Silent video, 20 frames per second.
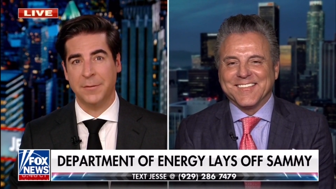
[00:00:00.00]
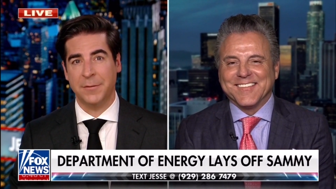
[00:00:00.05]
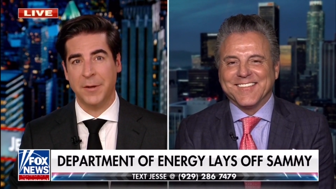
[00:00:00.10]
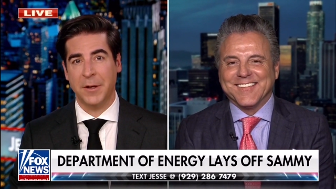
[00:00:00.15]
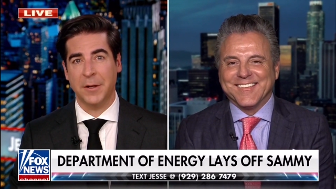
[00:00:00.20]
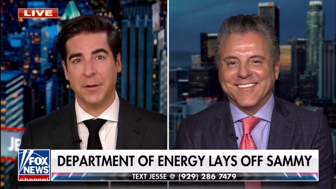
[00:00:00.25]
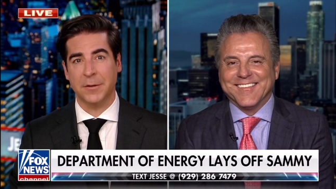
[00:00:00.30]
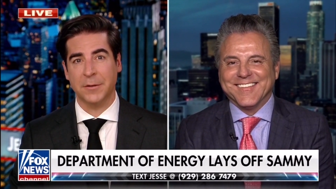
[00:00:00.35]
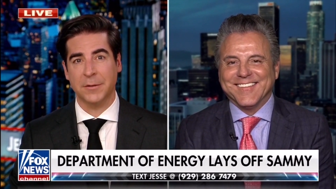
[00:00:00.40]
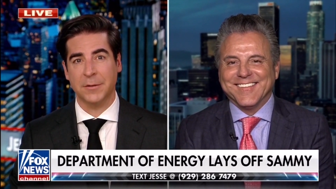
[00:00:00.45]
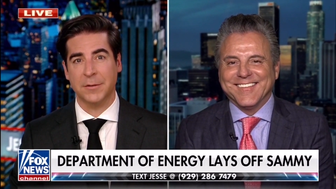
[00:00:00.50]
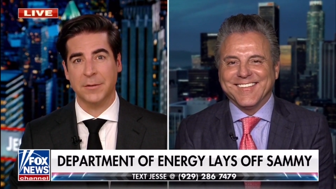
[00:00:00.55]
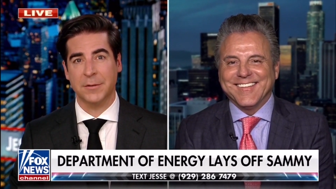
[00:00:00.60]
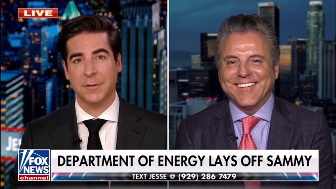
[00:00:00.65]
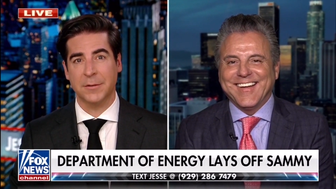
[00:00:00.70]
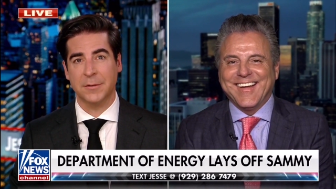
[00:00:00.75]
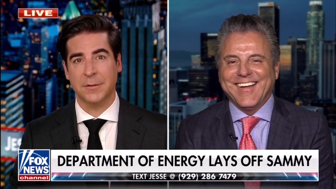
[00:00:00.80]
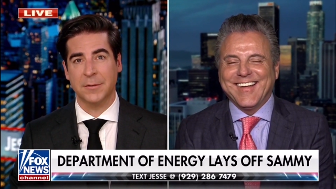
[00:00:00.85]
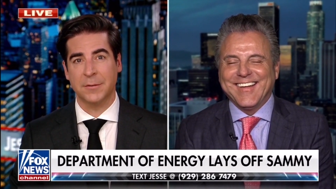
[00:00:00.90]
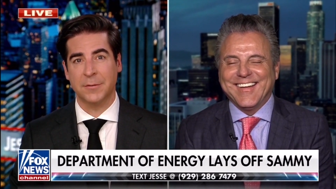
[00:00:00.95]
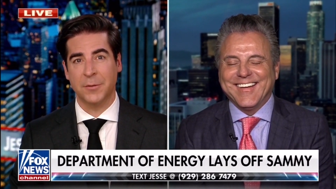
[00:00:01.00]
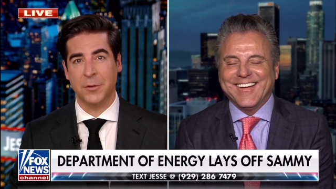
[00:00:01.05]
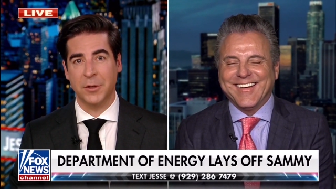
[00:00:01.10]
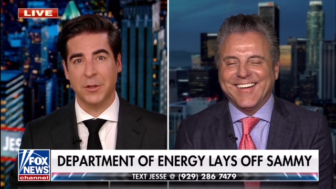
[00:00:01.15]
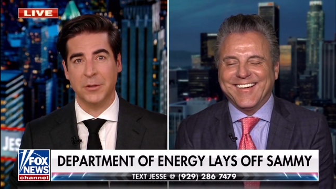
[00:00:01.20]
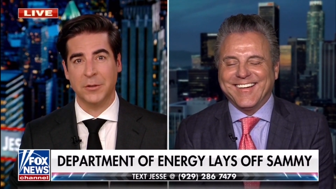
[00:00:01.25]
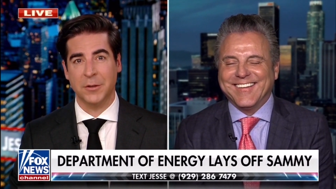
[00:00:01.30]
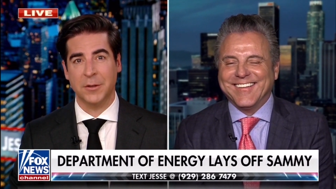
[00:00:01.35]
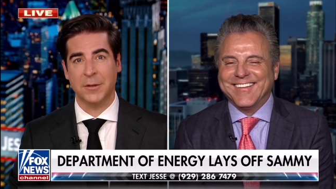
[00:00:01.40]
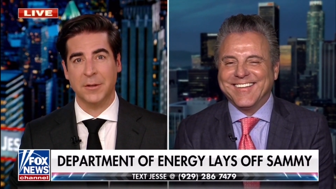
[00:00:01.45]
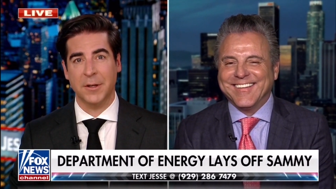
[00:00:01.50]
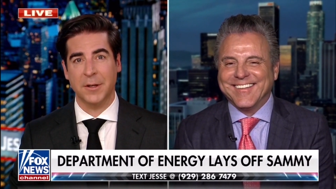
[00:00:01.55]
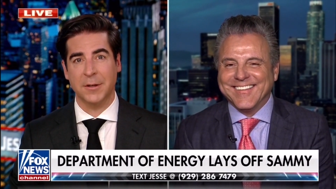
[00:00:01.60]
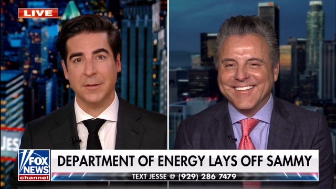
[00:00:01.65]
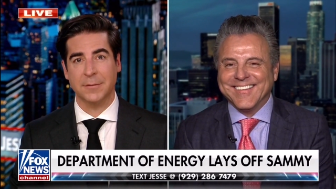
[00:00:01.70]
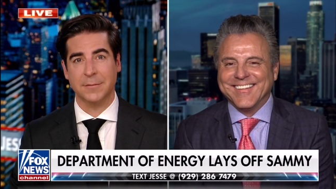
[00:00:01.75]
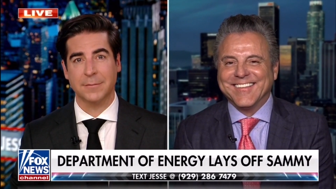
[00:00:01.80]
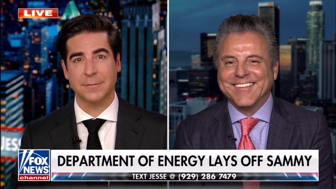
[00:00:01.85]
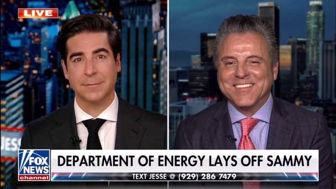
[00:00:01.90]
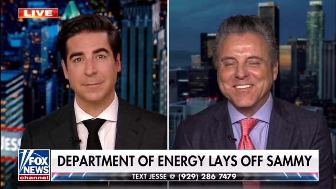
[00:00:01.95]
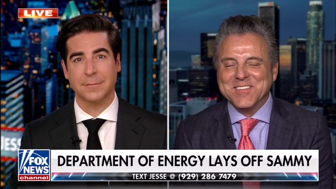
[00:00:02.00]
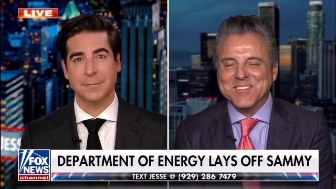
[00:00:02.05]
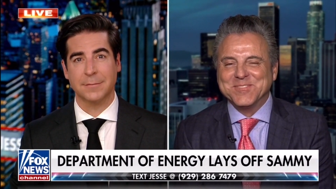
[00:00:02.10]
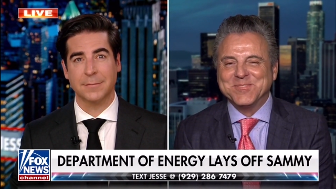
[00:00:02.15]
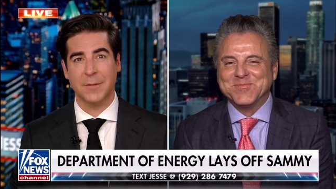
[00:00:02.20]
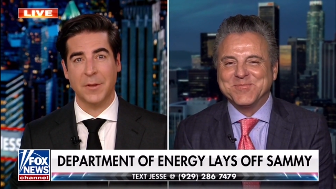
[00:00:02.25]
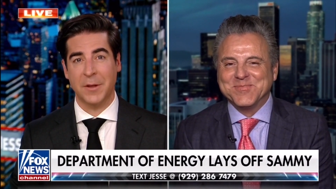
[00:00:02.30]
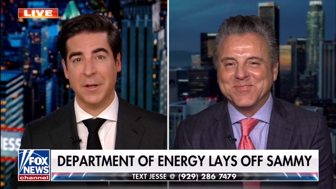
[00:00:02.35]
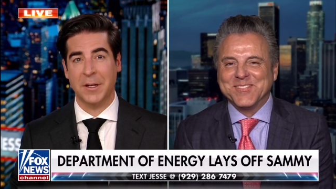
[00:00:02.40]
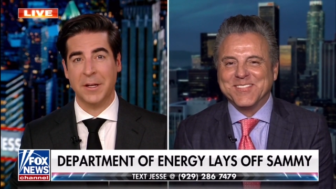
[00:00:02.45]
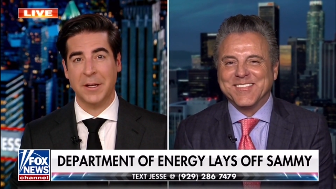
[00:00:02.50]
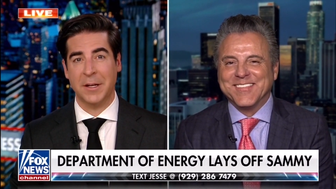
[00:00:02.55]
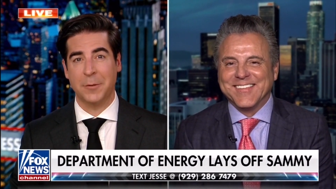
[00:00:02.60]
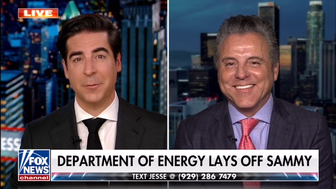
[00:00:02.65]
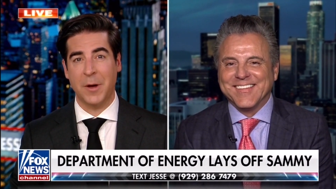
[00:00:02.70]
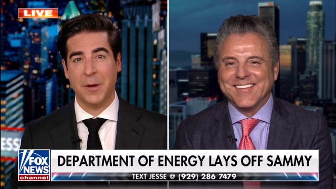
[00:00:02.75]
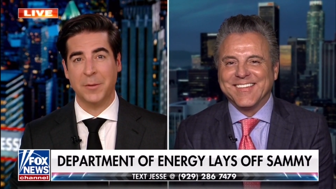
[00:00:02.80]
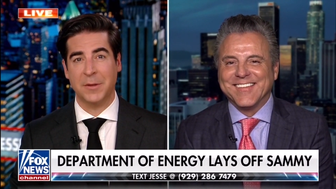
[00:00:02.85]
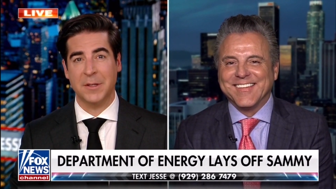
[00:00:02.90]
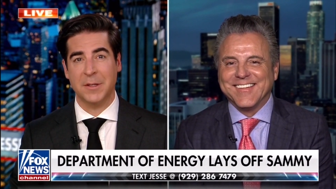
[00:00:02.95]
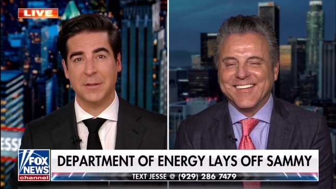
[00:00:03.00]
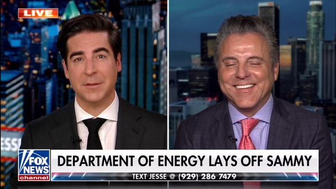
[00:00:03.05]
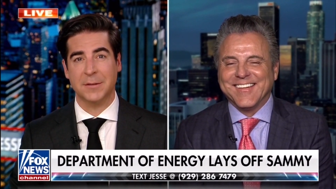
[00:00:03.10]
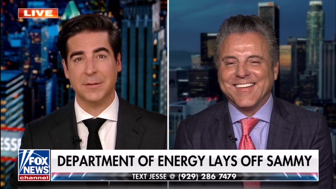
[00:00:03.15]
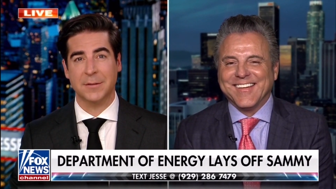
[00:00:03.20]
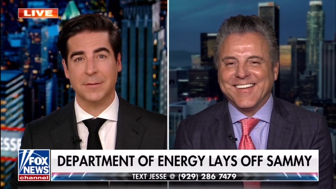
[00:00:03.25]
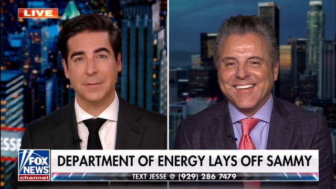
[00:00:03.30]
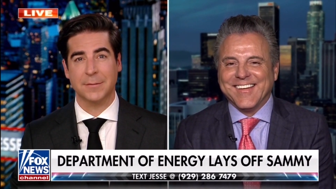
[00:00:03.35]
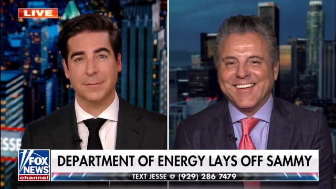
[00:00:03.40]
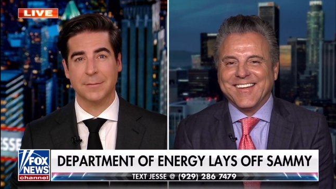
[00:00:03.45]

Speaker 1: fingers footage, aren't they? Are they going to get away with this?